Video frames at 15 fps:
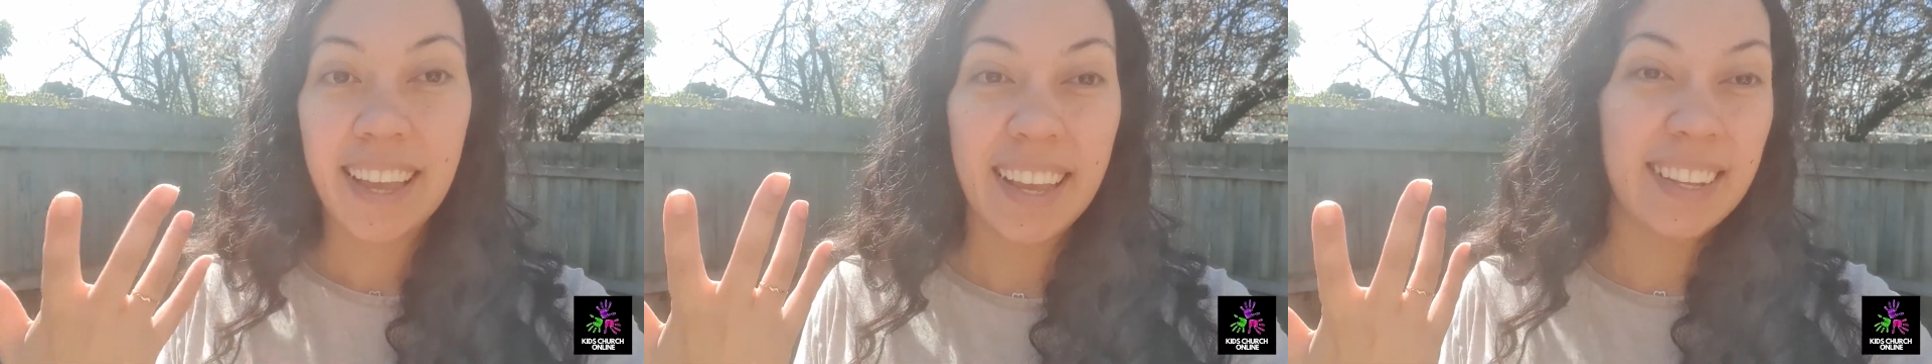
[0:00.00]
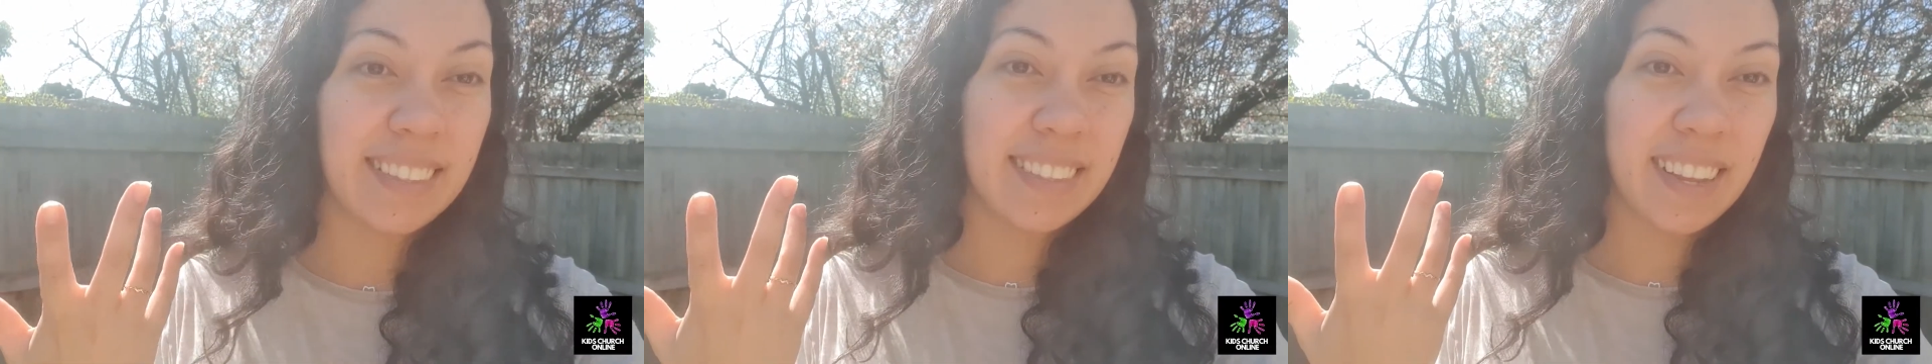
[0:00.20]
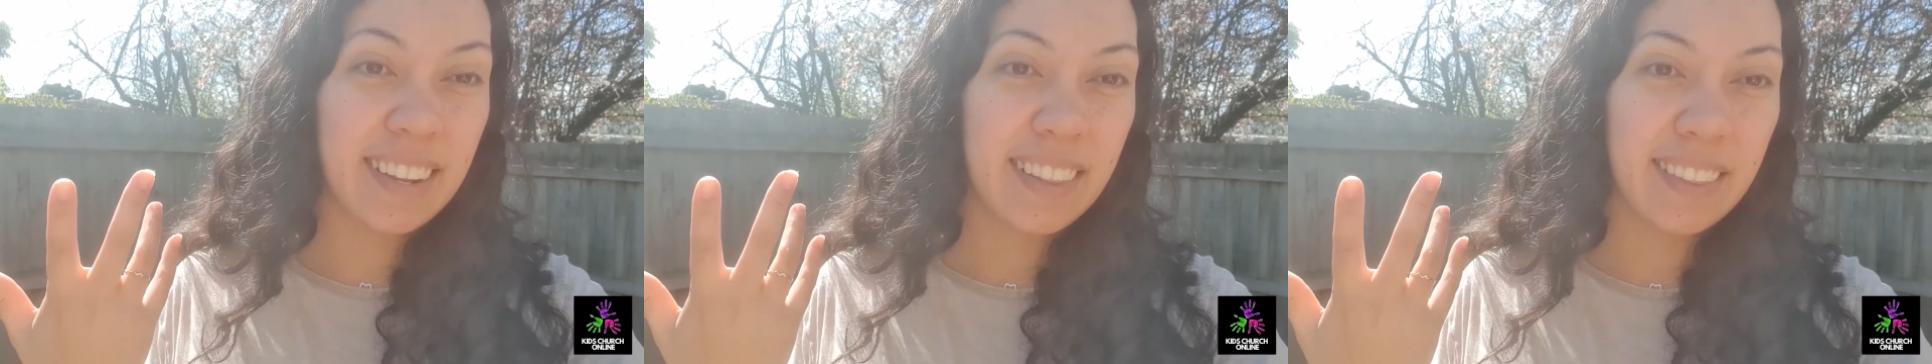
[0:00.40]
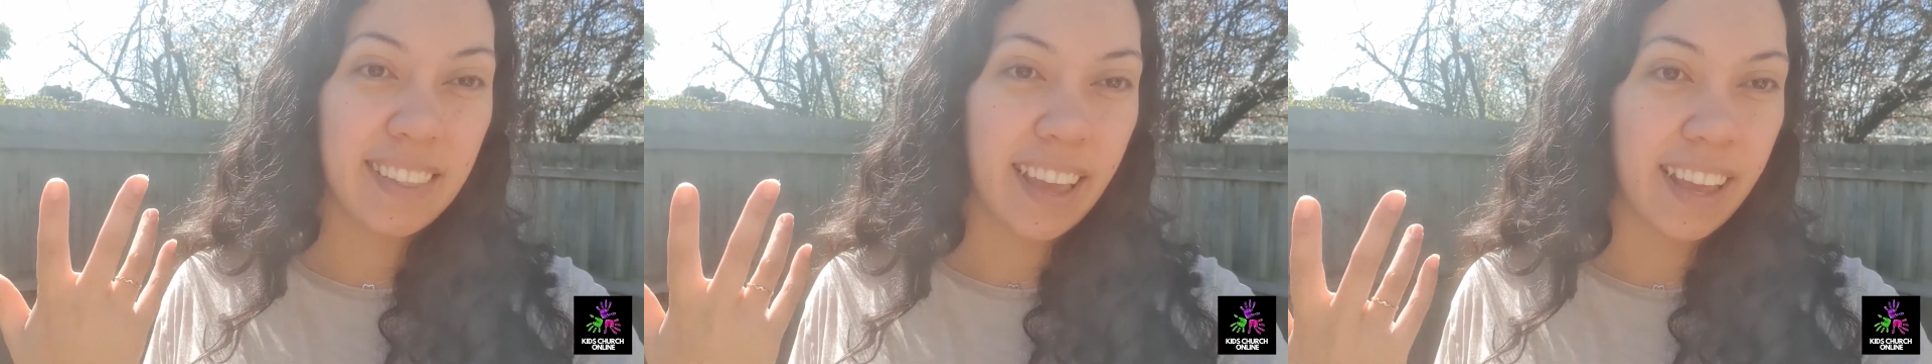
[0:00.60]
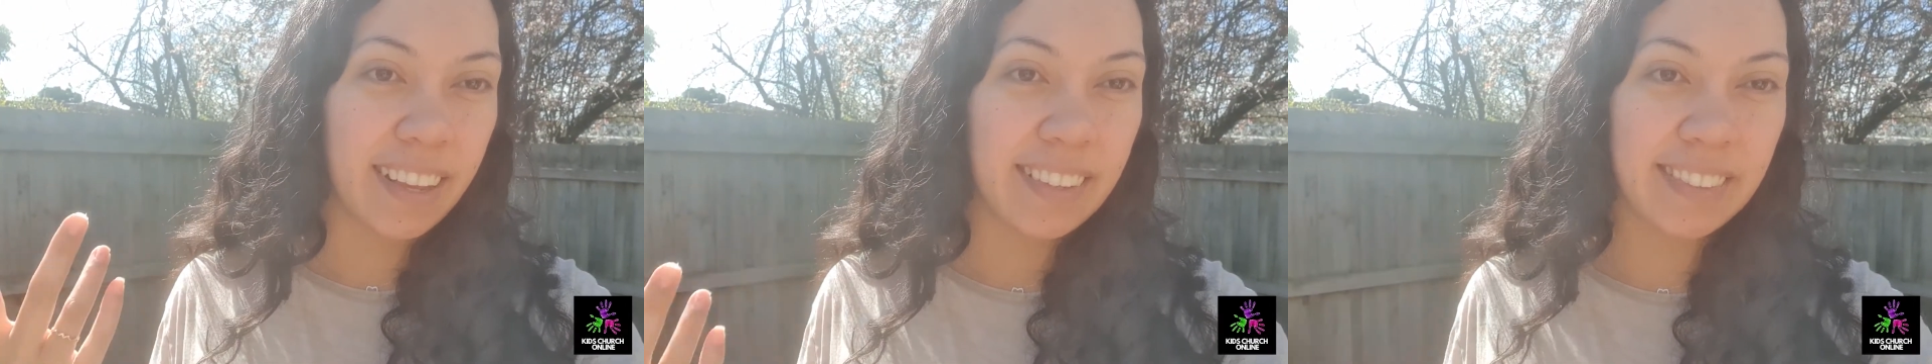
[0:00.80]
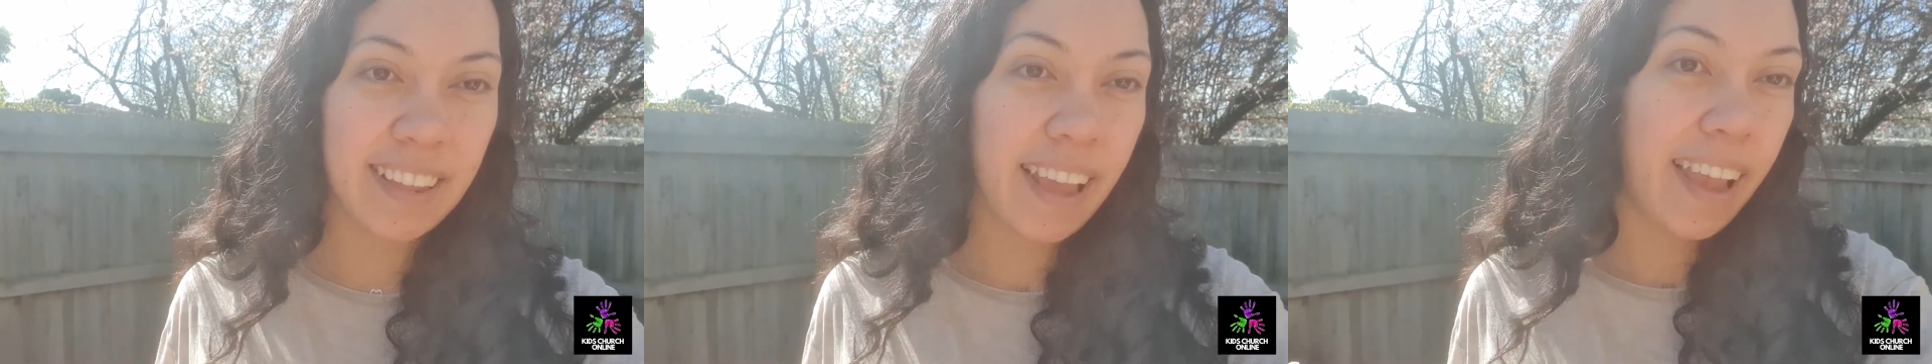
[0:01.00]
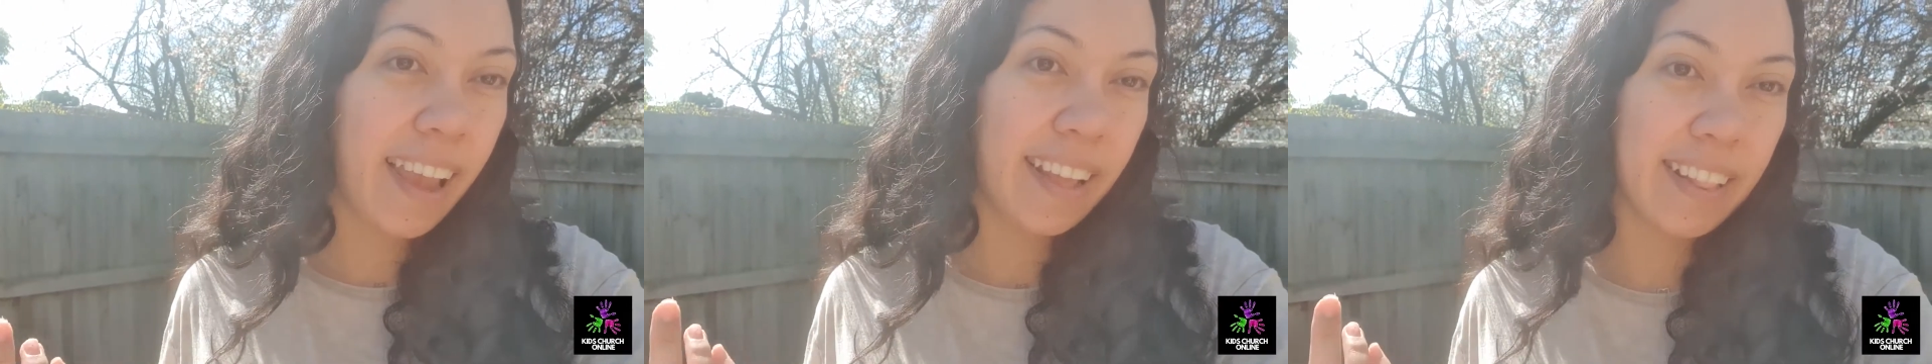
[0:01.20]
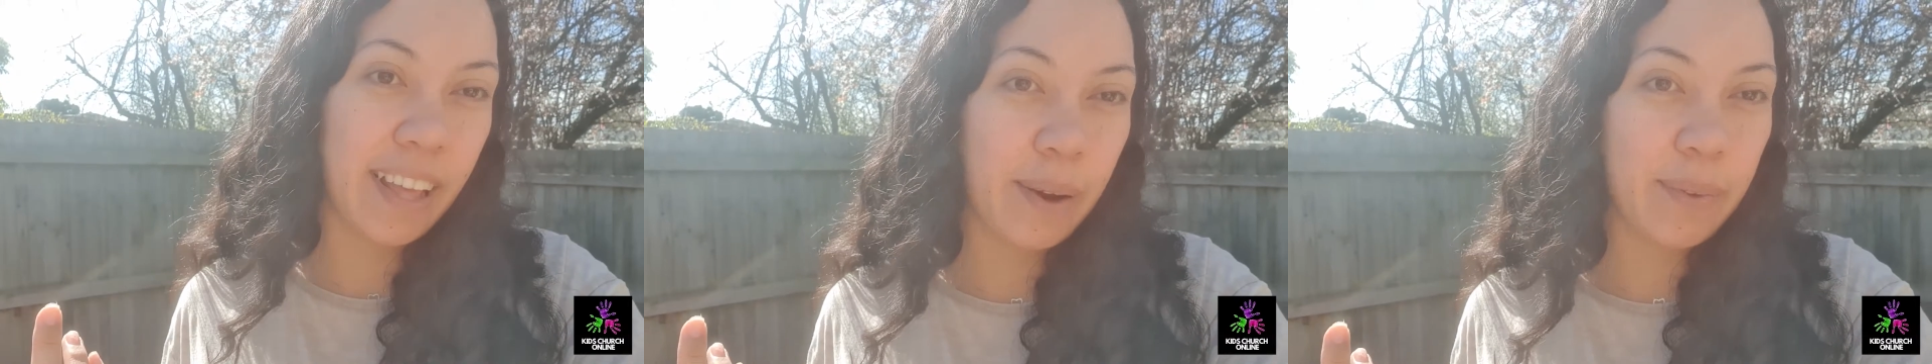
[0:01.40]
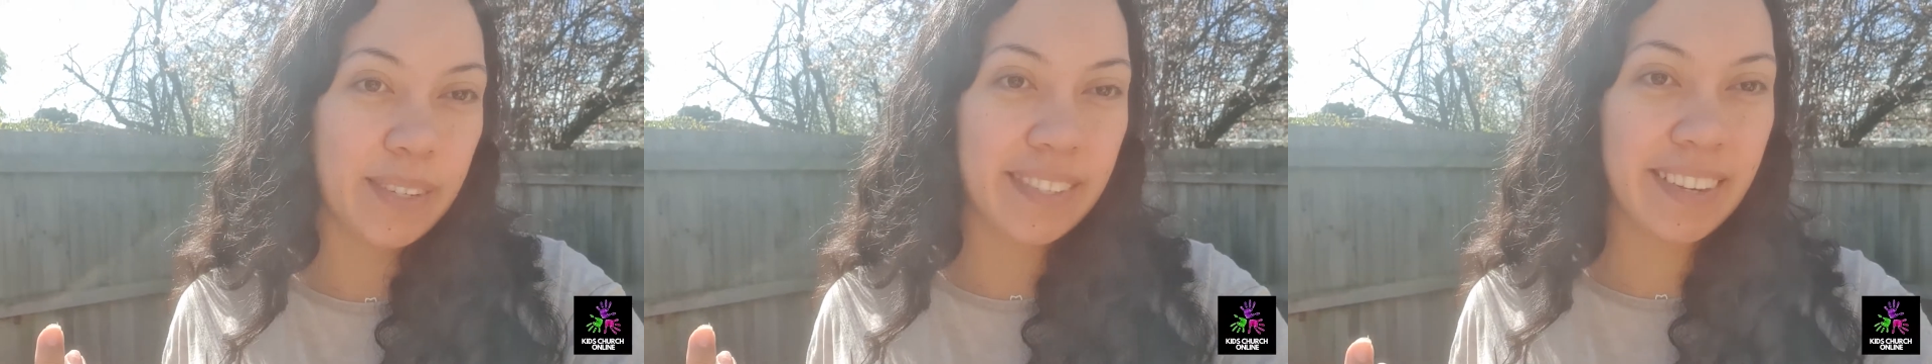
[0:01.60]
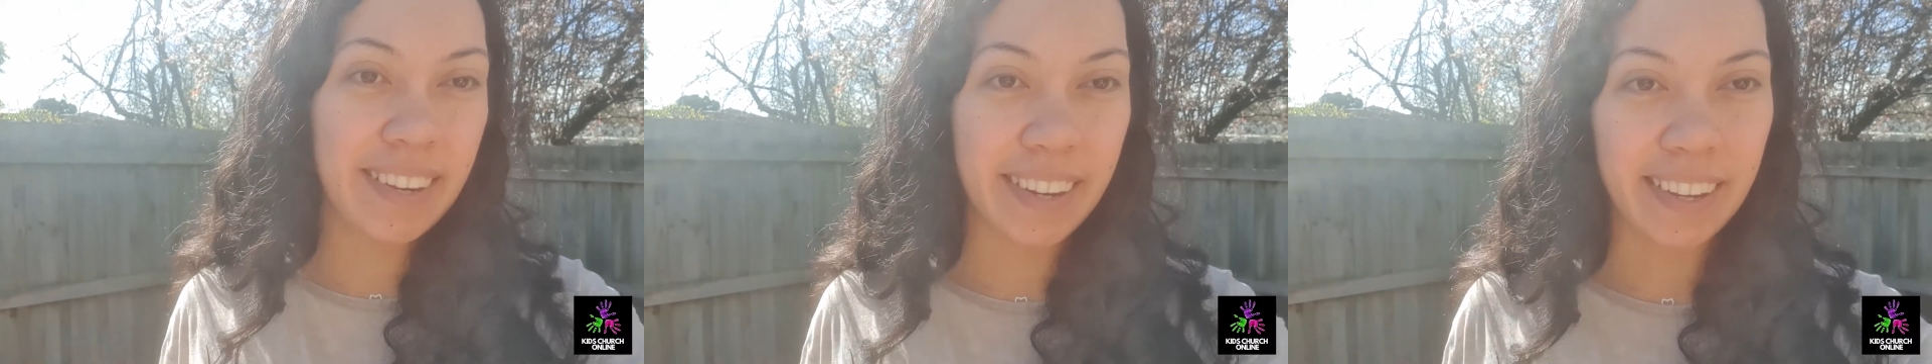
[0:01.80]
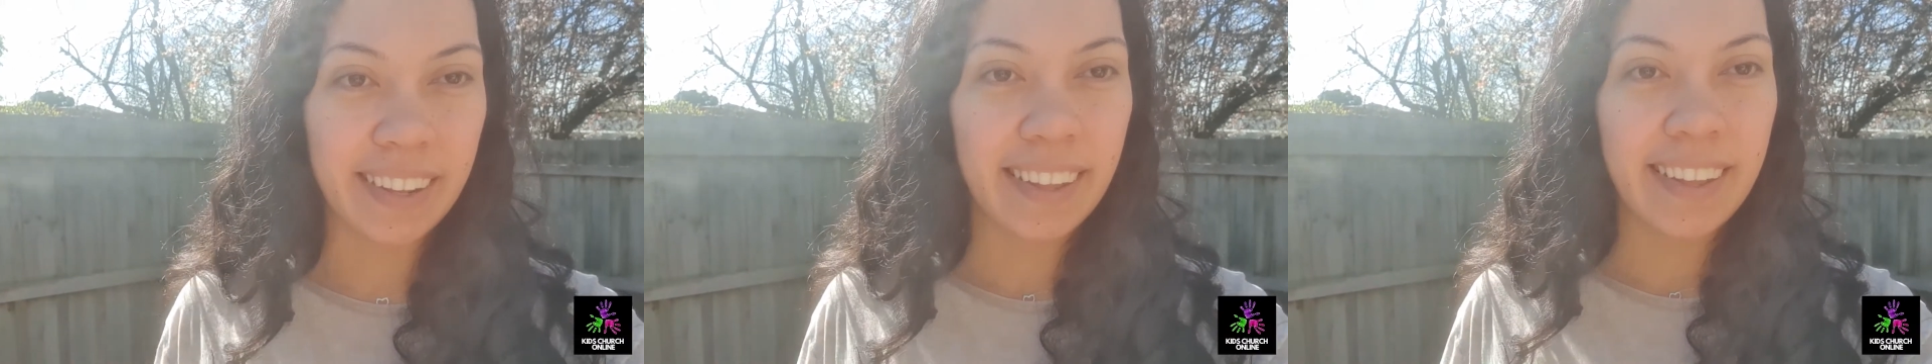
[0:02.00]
He said thanks and that was it.